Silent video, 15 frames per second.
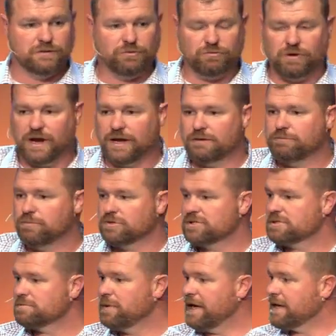the right
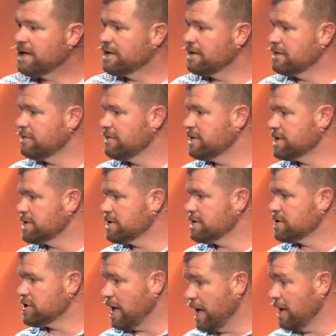perspective as a
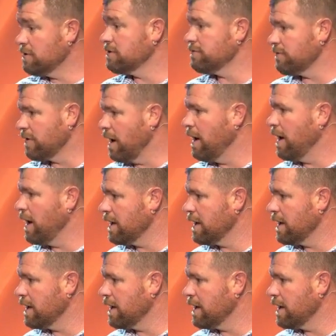child of God.